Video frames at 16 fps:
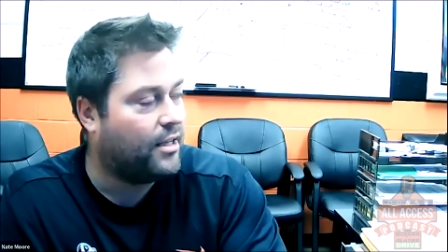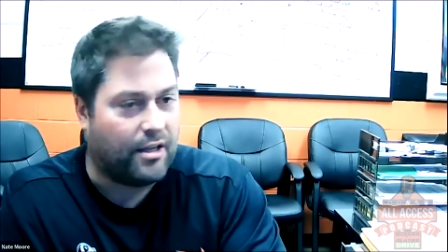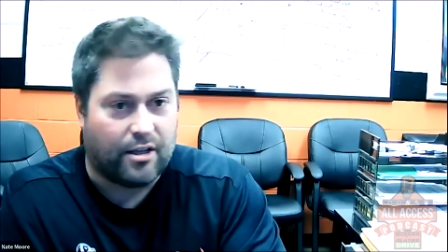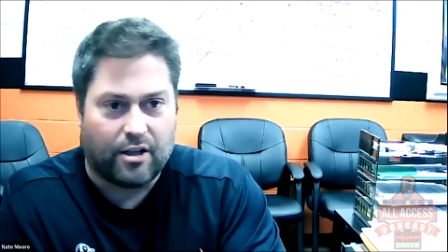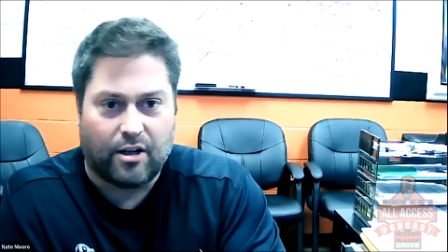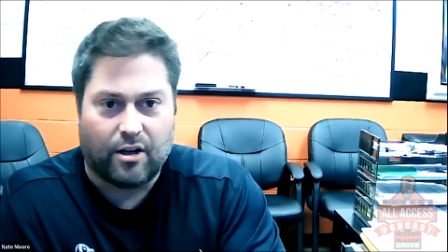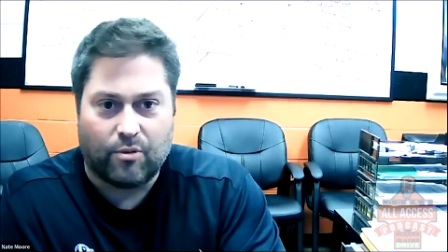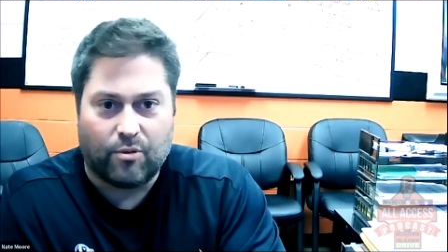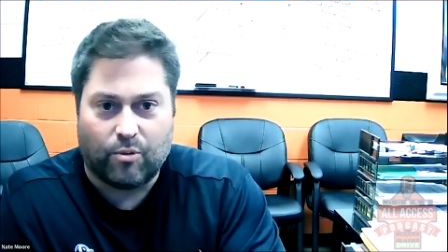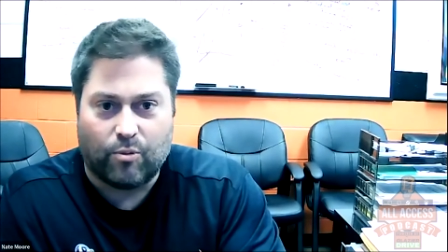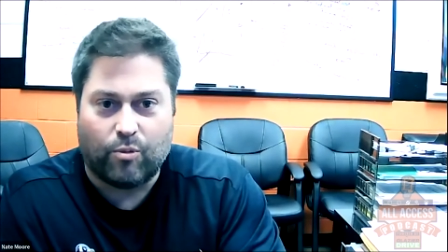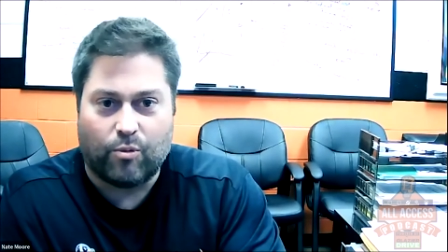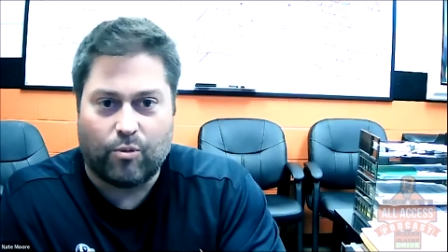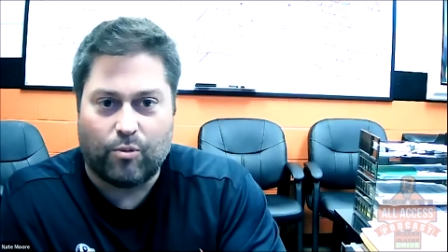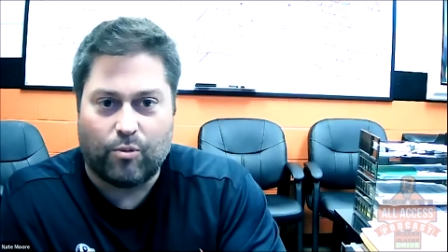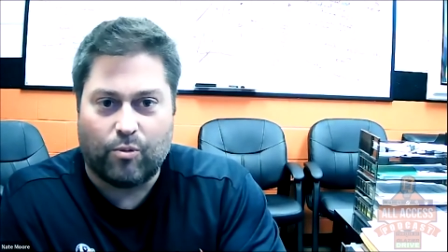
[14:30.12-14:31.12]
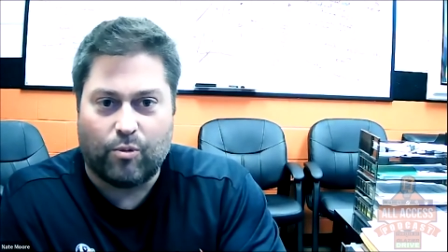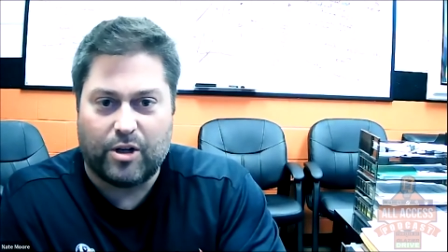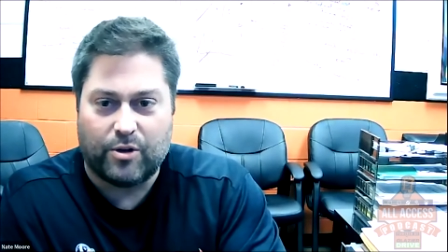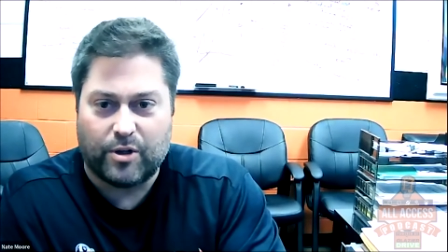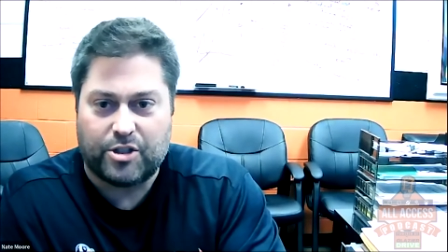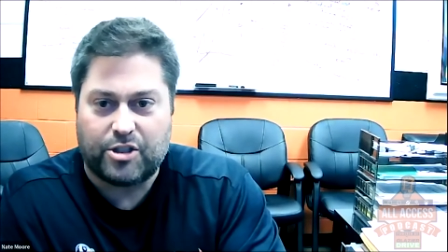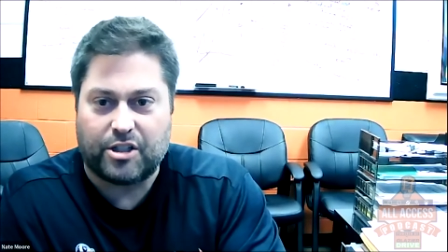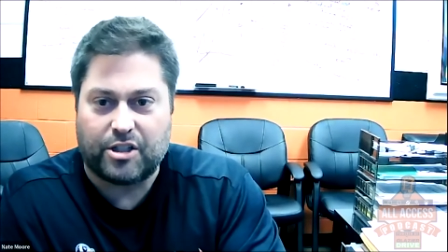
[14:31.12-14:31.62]
you know,
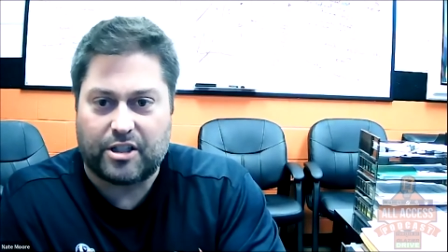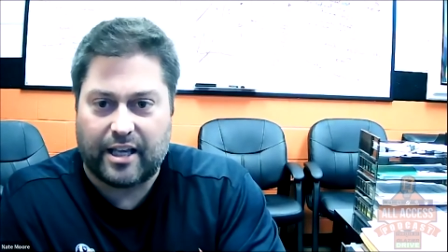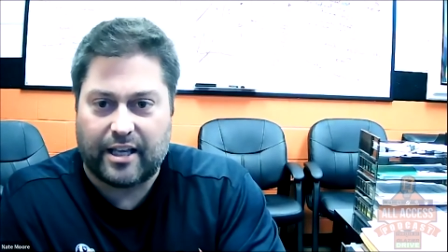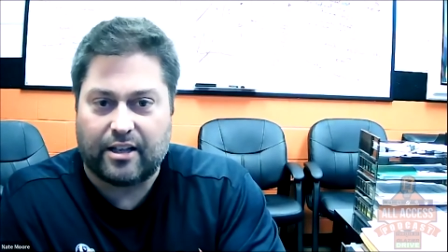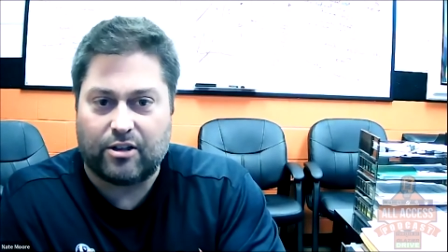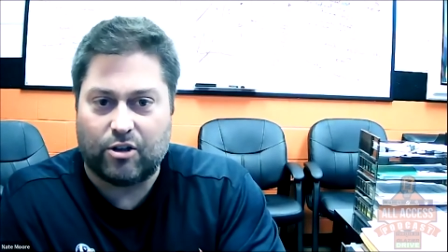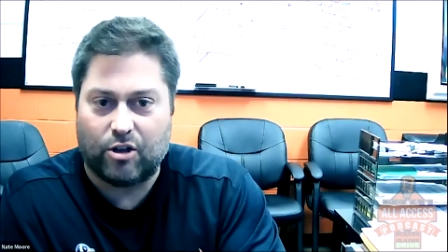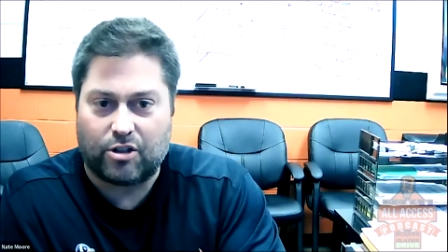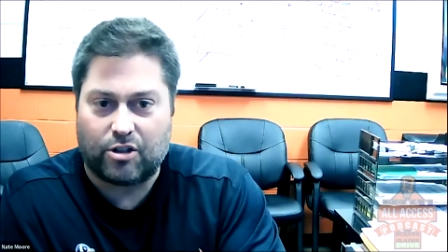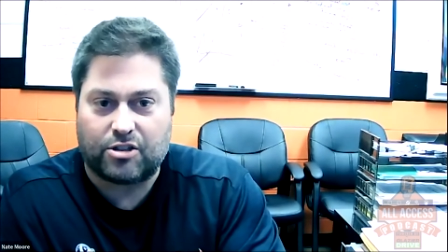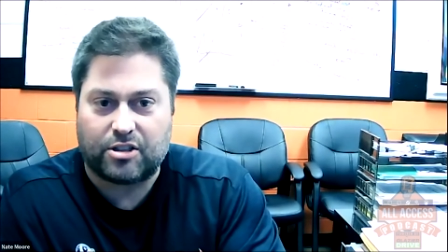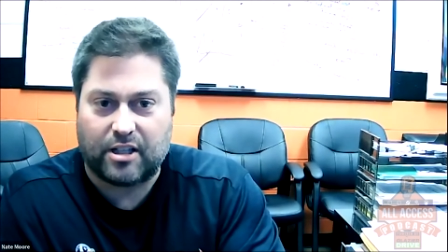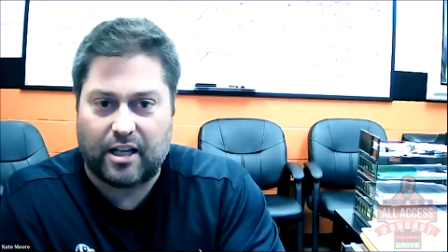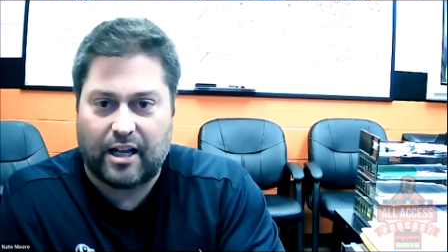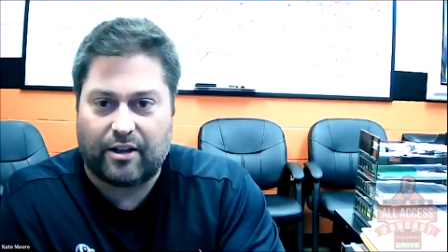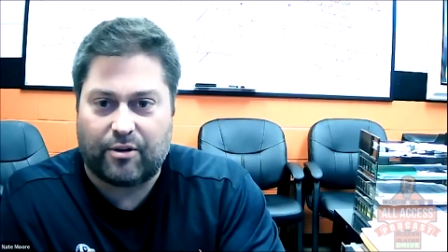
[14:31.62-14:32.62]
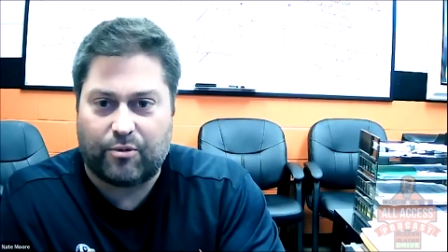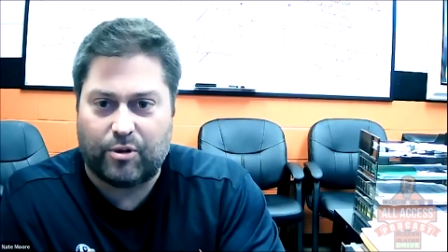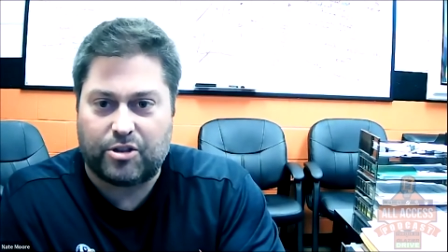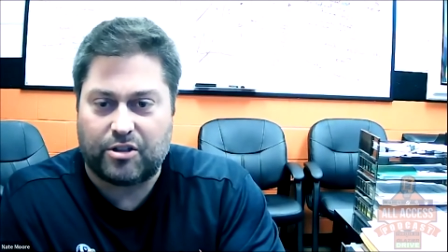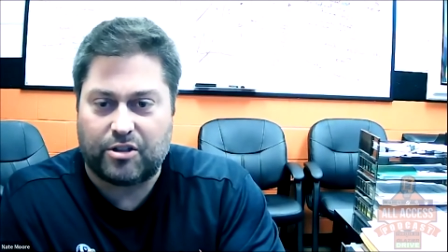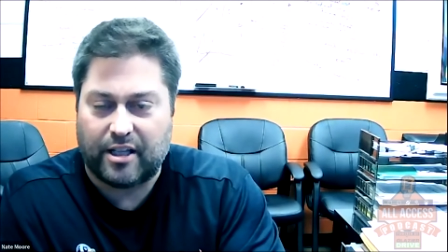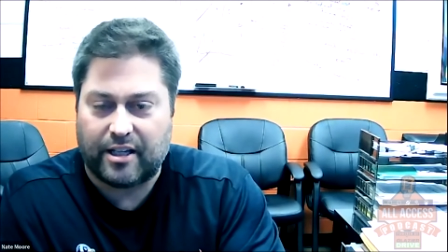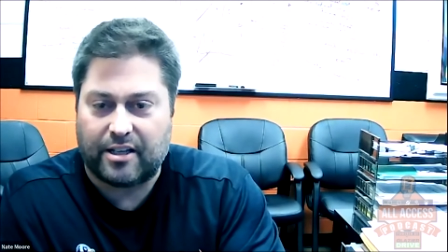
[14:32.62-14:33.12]
what you think it looks like,
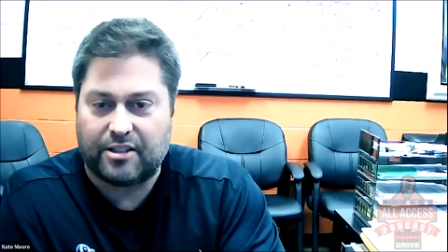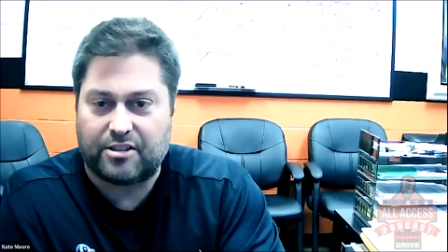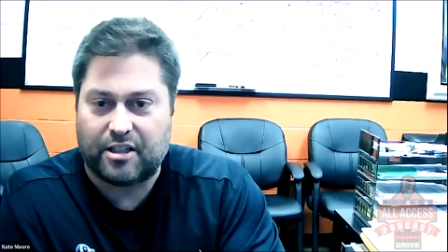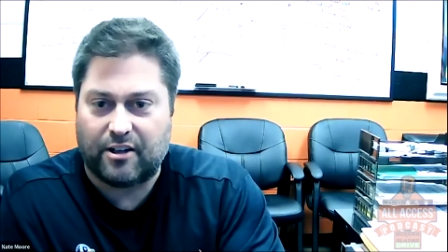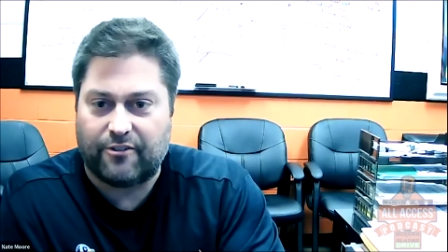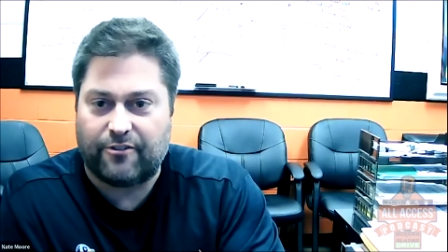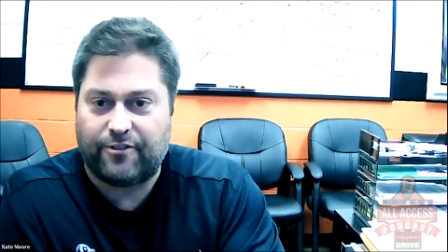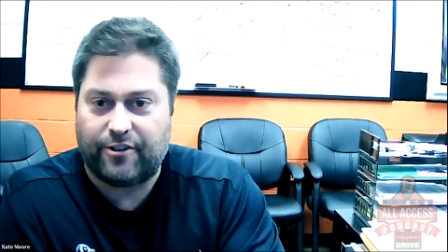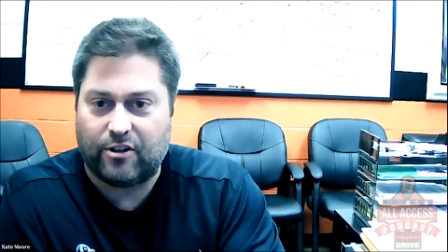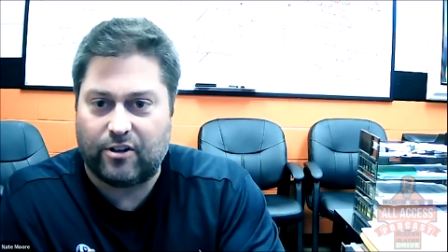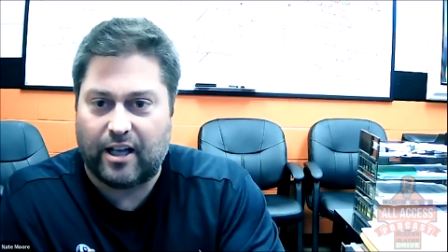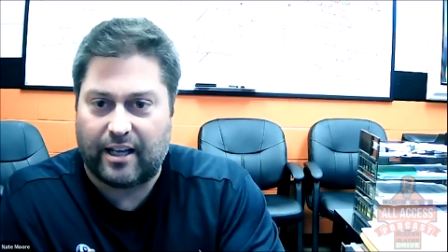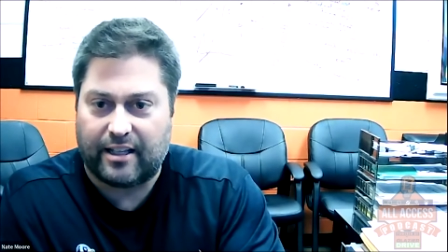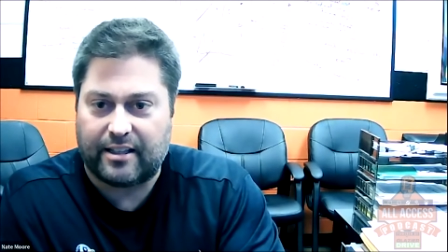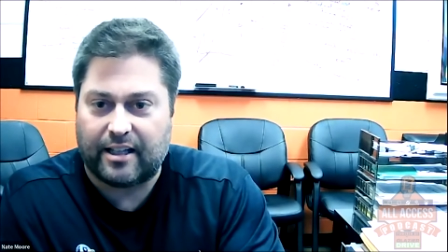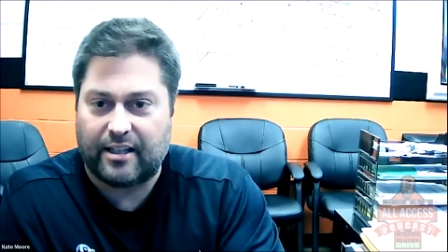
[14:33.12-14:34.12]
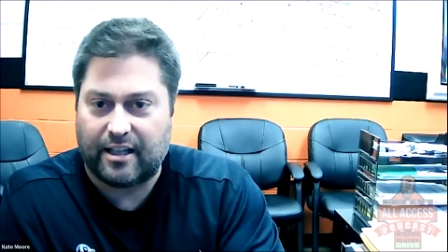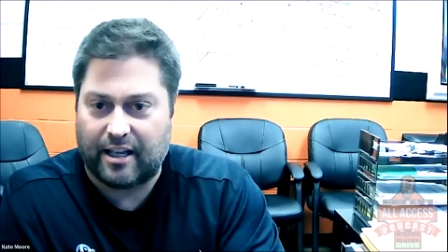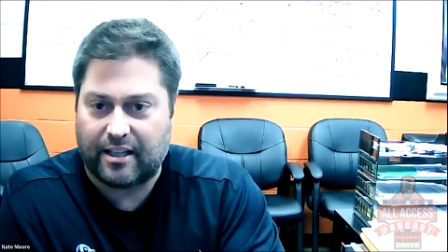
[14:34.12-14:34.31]
what you think it's going to feel like,